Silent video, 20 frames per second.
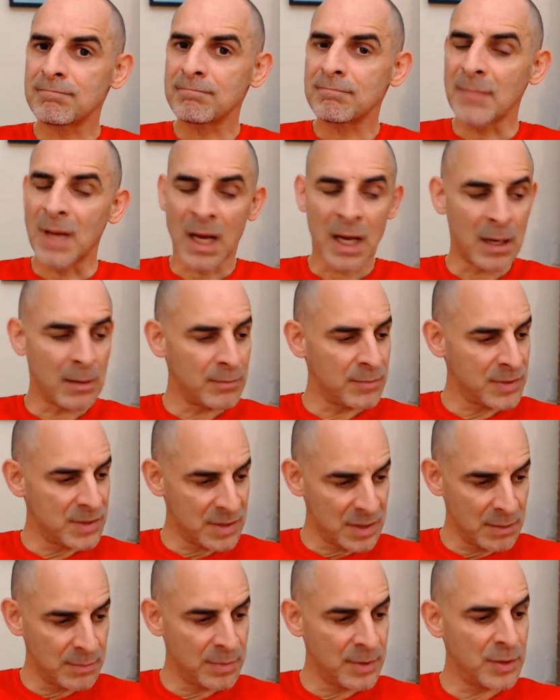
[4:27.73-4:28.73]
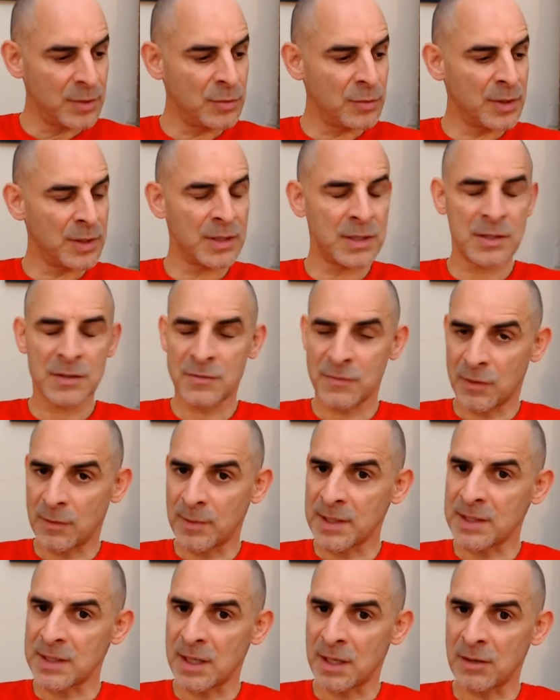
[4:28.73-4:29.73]
I'm simply doing this for
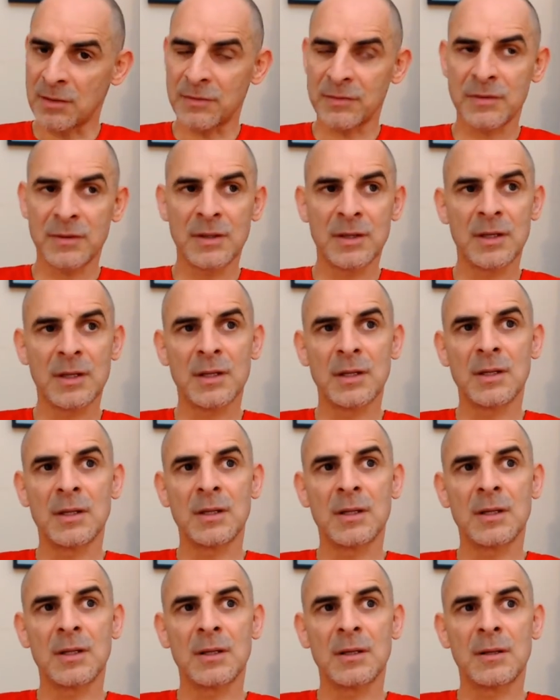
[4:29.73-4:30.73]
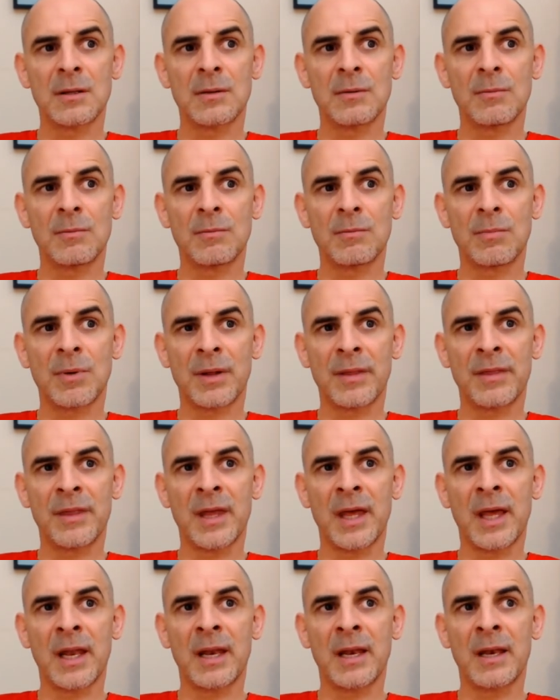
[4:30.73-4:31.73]
myself, but
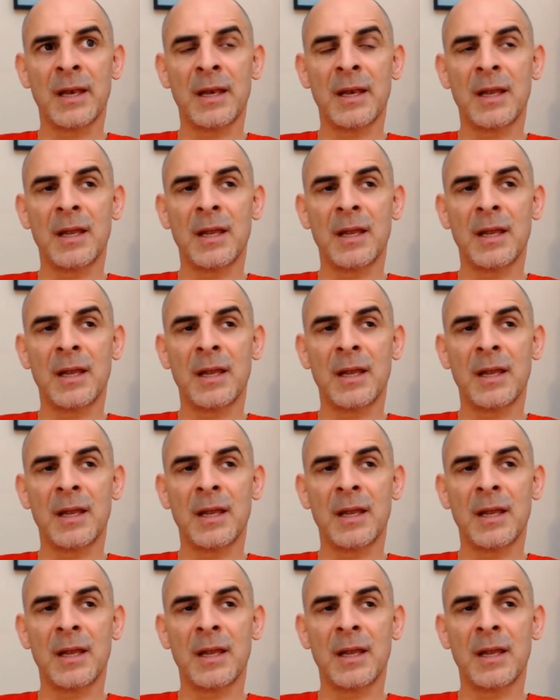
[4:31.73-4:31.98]
then